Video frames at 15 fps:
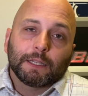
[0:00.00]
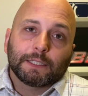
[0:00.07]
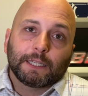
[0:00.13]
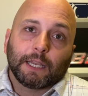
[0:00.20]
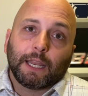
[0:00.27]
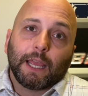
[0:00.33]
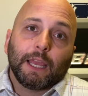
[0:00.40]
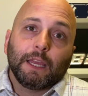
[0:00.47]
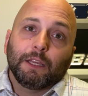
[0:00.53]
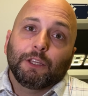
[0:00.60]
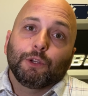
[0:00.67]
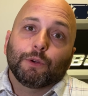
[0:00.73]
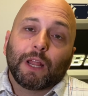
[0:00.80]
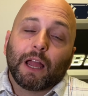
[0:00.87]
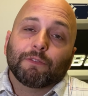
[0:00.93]
Today,
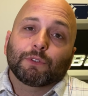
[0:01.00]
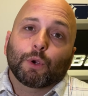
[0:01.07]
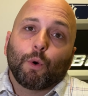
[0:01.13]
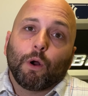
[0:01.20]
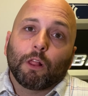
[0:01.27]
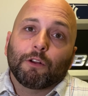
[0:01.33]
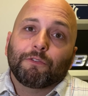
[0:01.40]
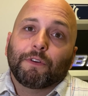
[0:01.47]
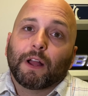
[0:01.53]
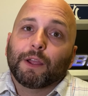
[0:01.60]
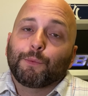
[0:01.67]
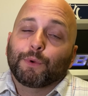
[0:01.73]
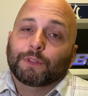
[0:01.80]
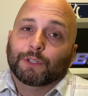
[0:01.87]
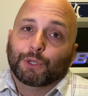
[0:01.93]
you would have to qualify
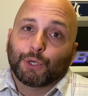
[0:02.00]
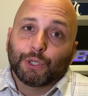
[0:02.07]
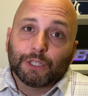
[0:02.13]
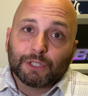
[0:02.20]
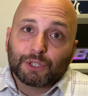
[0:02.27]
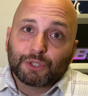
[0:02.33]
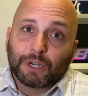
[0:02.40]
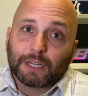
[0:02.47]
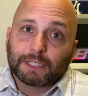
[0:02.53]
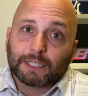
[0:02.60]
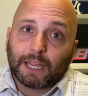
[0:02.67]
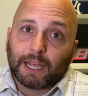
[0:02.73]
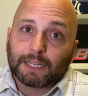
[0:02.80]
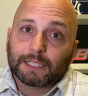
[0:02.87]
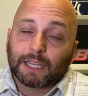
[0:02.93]
with the current stress
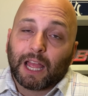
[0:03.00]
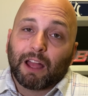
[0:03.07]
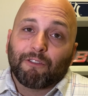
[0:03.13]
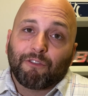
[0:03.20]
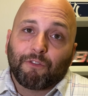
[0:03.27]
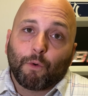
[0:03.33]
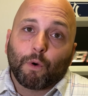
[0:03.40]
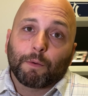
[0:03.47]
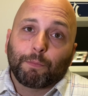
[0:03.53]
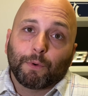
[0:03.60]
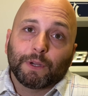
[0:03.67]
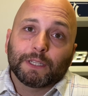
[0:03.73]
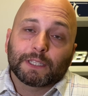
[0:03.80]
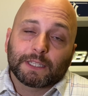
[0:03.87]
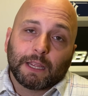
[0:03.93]
test at
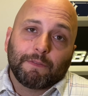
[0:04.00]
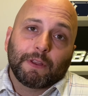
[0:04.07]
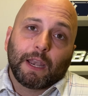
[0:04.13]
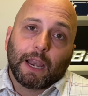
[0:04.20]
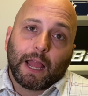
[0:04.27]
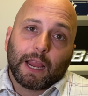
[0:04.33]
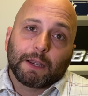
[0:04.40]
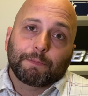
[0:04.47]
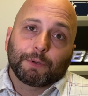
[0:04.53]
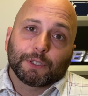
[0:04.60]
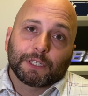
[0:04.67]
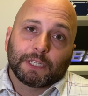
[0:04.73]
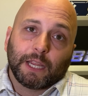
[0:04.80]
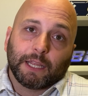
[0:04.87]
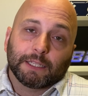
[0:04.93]

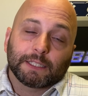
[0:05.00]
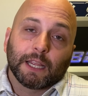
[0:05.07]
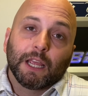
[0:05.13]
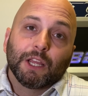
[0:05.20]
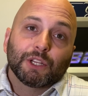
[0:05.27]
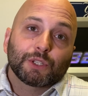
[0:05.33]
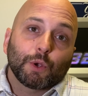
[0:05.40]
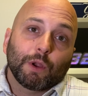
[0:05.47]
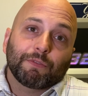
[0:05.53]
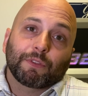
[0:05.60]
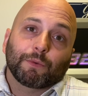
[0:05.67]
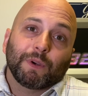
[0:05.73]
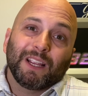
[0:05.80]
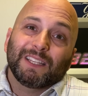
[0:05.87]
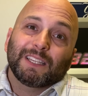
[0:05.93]
4.79%. So if the
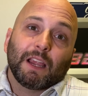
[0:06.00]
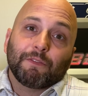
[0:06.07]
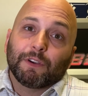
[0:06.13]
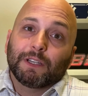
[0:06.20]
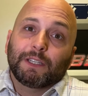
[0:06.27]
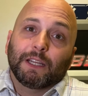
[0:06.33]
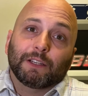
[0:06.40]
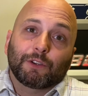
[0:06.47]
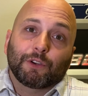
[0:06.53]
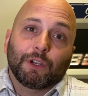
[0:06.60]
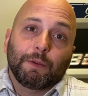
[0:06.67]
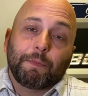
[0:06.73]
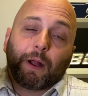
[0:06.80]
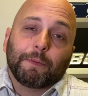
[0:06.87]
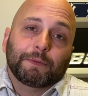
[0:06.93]
rates ever did
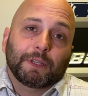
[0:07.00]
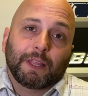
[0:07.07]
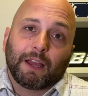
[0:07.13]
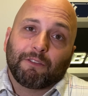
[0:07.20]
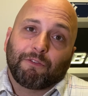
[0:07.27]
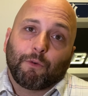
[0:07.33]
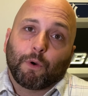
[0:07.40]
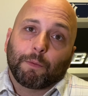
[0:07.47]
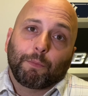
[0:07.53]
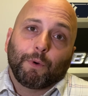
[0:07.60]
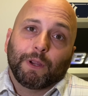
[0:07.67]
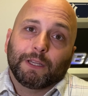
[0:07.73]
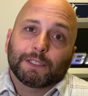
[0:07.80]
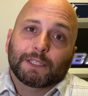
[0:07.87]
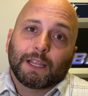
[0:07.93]
creep up to that
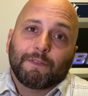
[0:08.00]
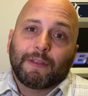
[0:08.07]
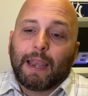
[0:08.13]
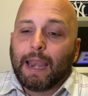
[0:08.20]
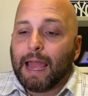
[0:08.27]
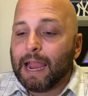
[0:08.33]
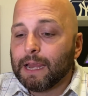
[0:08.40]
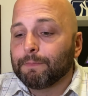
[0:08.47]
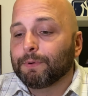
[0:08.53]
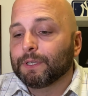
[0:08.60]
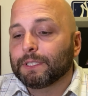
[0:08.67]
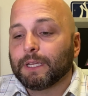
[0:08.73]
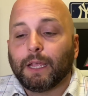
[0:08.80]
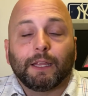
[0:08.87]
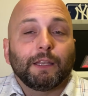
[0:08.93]

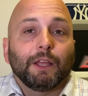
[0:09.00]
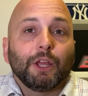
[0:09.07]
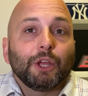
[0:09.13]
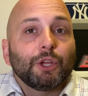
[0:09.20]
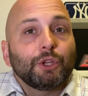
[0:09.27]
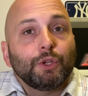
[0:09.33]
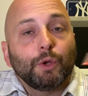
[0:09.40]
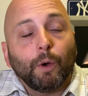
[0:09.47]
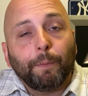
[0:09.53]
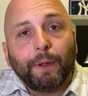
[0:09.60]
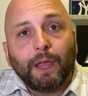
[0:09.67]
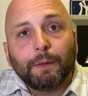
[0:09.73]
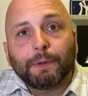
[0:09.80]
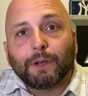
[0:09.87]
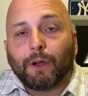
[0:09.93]
4.79%, your
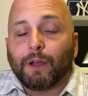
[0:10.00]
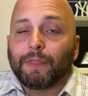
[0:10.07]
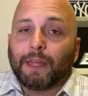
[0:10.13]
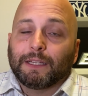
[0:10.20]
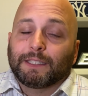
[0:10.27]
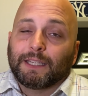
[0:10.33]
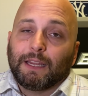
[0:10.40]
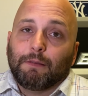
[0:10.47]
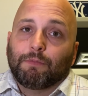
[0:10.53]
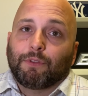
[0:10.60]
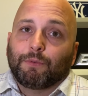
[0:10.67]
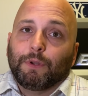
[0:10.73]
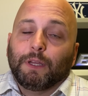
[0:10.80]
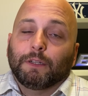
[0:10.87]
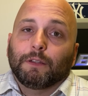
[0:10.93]
payment on that same
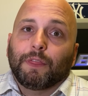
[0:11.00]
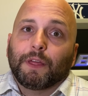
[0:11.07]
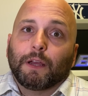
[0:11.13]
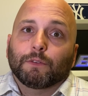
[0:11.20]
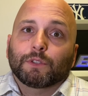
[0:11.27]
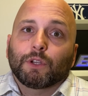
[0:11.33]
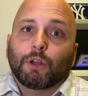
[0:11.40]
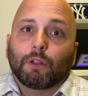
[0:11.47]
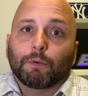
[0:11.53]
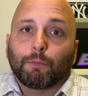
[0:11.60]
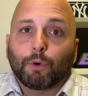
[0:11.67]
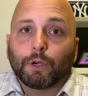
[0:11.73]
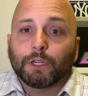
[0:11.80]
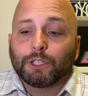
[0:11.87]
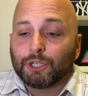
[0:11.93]
$300,000
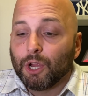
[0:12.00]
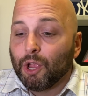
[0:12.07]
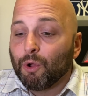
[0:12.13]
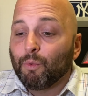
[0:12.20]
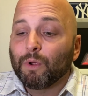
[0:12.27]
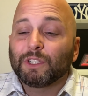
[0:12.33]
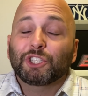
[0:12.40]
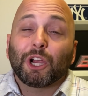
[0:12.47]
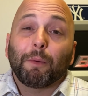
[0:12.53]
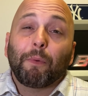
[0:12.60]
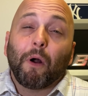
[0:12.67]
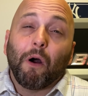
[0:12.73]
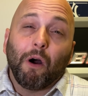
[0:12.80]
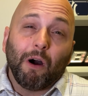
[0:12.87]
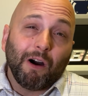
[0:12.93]
mortgage would jump
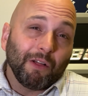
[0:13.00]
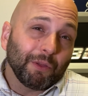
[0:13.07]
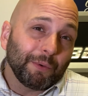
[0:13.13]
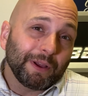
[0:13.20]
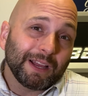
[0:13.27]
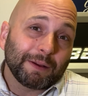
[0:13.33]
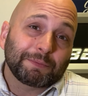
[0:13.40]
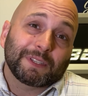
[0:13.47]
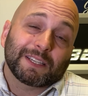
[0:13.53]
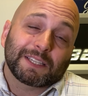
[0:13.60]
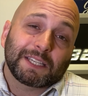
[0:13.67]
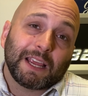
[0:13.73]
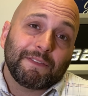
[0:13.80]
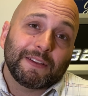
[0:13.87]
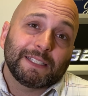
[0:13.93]
all the way up to
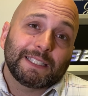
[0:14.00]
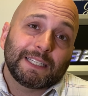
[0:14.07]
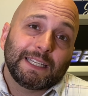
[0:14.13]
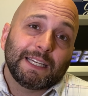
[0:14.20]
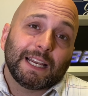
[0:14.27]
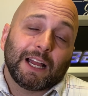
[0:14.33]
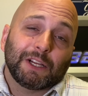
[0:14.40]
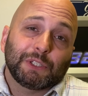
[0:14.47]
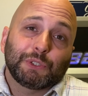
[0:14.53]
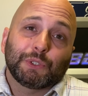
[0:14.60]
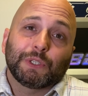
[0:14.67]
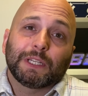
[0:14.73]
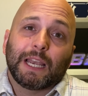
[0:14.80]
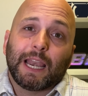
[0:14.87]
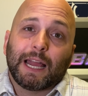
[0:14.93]

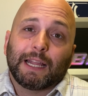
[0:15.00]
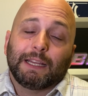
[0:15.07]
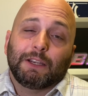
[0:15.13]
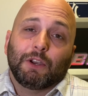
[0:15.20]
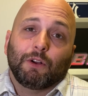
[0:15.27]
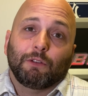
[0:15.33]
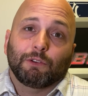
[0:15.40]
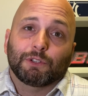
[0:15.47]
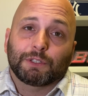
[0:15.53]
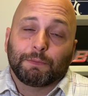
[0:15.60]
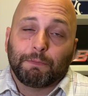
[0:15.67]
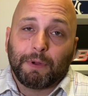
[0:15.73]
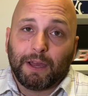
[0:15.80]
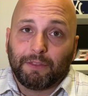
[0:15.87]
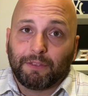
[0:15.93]
$1,709 a
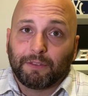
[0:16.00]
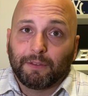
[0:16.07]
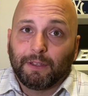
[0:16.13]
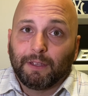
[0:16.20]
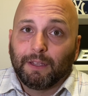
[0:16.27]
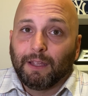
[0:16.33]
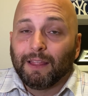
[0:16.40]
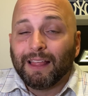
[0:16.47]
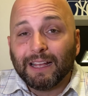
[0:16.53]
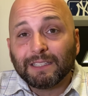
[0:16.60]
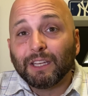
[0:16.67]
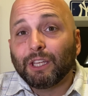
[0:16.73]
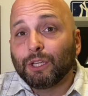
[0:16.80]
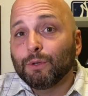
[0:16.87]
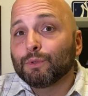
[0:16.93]
month. That's
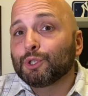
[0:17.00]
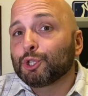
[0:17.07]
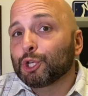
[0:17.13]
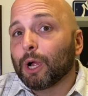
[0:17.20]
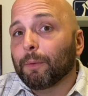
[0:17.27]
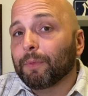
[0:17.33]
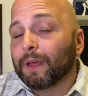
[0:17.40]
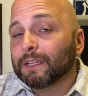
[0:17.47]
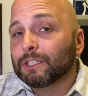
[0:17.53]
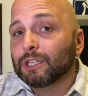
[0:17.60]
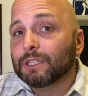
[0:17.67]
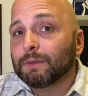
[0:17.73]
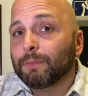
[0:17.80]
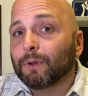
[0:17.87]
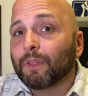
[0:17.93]
a huge jump. That's
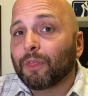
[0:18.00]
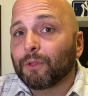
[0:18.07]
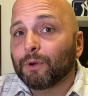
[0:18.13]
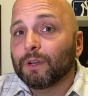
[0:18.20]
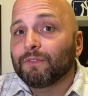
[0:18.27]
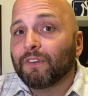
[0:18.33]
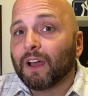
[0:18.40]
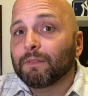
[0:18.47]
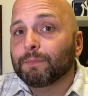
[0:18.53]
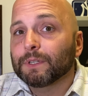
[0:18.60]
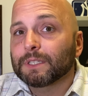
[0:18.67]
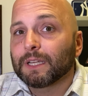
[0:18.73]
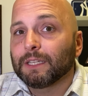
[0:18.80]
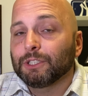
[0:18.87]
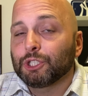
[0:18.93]
just about a
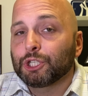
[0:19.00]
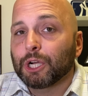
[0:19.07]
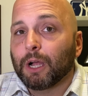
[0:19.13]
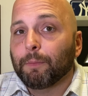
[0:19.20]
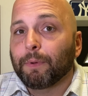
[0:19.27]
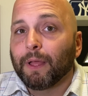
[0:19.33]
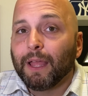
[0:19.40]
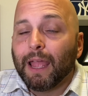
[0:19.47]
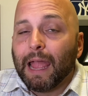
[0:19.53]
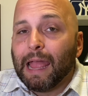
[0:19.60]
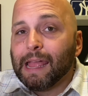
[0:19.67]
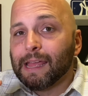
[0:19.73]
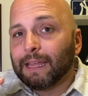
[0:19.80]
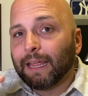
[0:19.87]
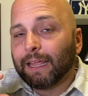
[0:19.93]
35% jump.
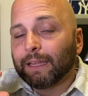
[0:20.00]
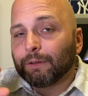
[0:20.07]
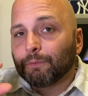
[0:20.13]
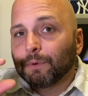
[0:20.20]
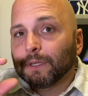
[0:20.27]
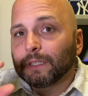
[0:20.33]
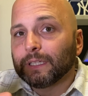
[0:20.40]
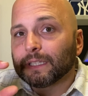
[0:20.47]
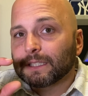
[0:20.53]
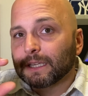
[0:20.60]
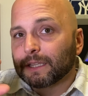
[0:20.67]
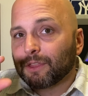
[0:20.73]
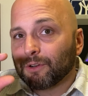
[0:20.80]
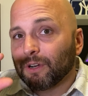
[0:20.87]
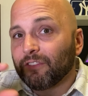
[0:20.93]
And really, it's a
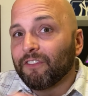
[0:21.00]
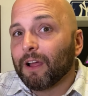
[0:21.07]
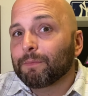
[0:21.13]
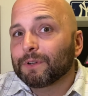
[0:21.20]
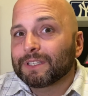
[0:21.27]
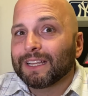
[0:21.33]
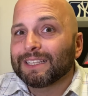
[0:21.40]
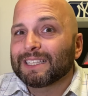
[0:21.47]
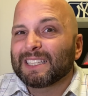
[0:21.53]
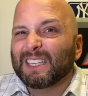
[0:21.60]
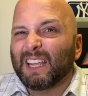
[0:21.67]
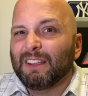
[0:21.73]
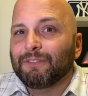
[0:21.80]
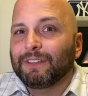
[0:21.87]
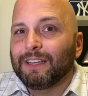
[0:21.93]
35%
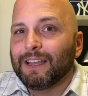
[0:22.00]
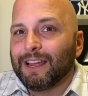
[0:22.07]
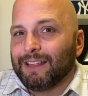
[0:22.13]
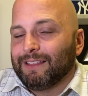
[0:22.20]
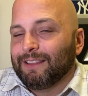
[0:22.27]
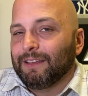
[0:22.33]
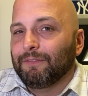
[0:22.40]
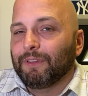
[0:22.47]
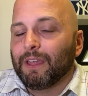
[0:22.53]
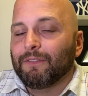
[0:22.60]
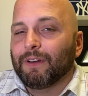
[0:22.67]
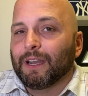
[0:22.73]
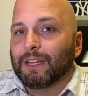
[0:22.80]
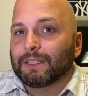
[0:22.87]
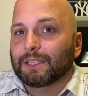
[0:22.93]
safety net they've
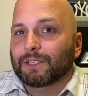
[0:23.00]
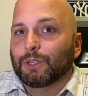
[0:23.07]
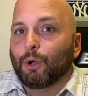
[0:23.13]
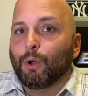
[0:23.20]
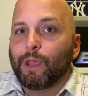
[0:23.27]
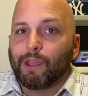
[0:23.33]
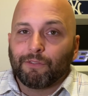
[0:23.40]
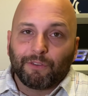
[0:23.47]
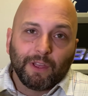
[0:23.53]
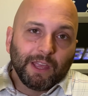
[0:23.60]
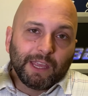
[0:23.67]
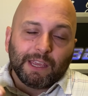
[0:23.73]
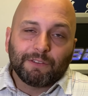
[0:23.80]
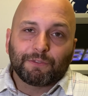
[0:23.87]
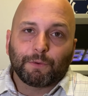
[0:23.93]
given us. So
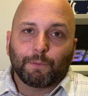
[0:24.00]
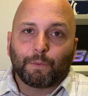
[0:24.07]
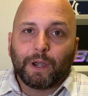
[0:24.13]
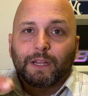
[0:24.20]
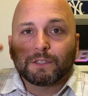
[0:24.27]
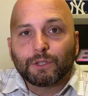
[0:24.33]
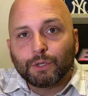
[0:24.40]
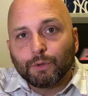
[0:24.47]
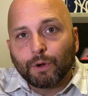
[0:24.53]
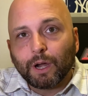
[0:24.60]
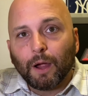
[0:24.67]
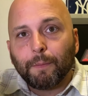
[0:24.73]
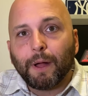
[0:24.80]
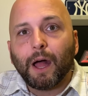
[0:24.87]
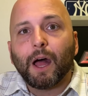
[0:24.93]
if rates do
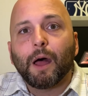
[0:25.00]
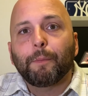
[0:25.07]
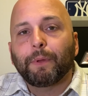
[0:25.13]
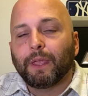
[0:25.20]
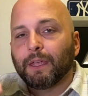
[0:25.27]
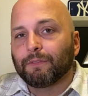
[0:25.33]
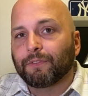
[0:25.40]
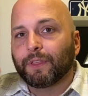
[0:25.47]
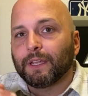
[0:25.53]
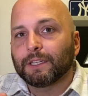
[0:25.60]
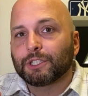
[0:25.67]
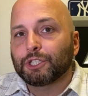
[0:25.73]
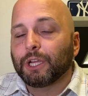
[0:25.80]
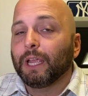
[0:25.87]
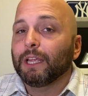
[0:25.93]
come up, if
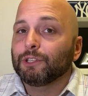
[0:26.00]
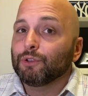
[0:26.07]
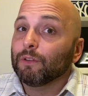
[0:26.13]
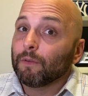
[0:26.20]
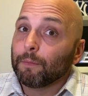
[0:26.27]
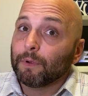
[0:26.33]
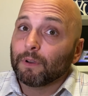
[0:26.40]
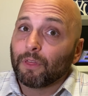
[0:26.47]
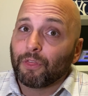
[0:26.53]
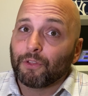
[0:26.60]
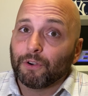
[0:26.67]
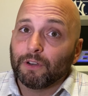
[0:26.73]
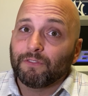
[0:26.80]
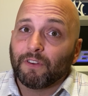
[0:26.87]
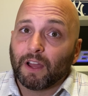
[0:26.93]
things change, you have about a
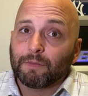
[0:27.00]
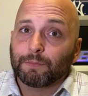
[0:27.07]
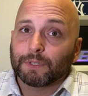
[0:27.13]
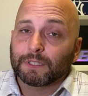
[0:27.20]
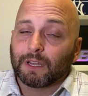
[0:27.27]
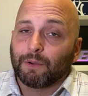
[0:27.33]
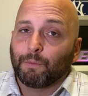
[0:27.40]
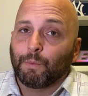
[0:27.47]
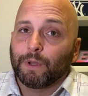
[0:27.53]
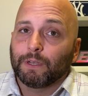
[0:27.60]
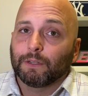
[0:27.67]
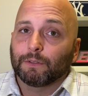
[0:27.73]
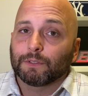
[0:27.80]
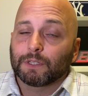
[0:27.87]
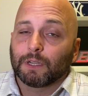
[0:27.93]
35%
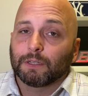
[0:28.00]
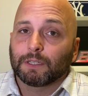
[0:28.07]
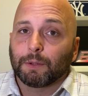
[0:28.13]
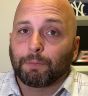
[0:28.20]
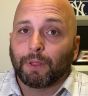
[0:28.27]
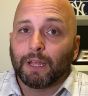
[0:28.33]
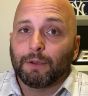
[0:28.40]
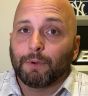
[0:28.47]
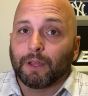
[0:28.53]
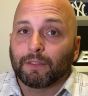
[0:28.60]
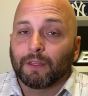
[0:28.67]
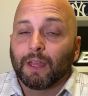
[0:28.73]
window to play with.